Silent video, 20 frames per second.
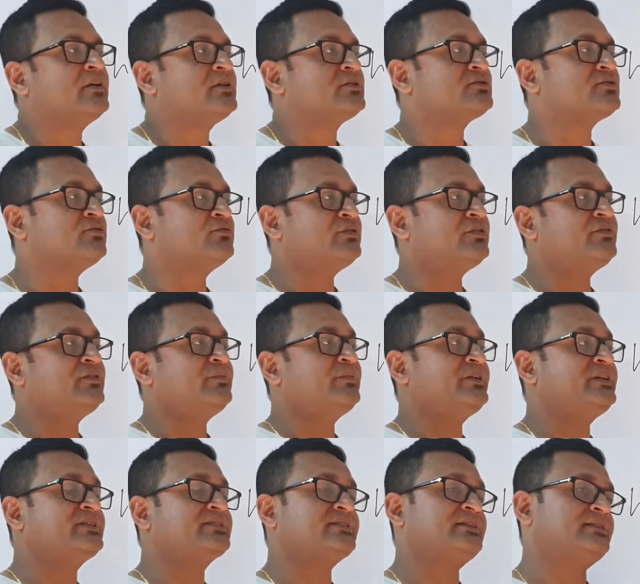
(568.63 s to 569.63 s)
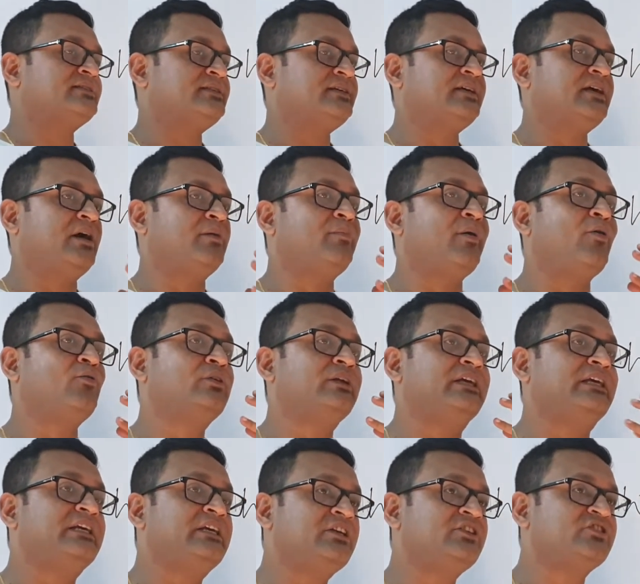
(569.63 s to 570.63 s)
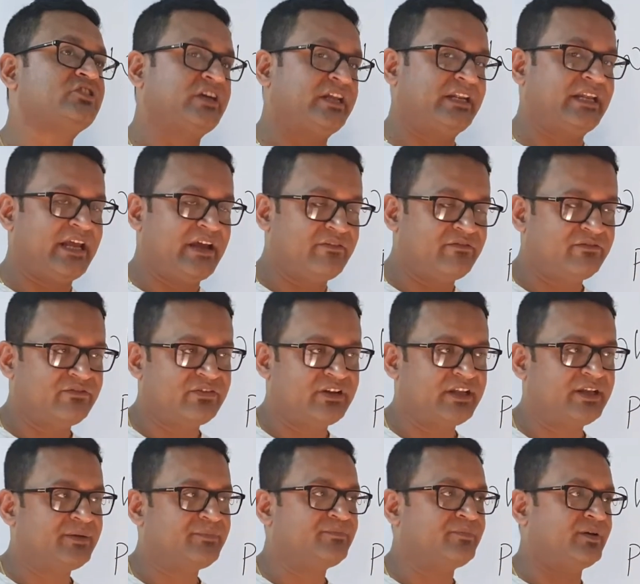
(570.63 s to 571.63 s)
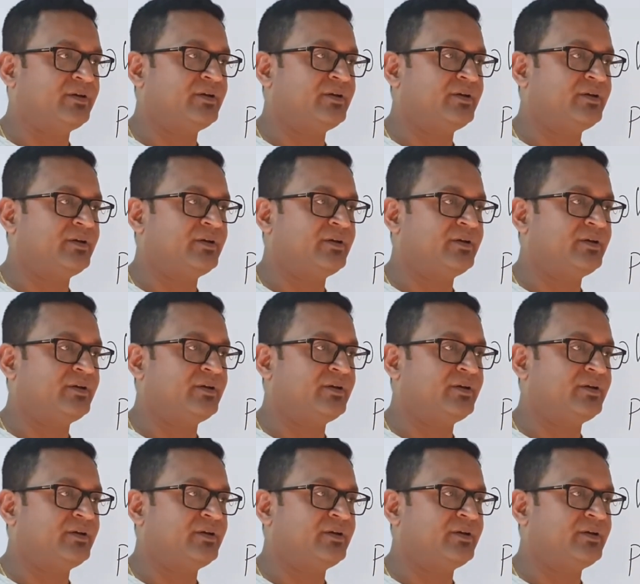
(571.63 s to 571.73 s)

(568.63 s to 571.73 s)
So we will be discussing about each and every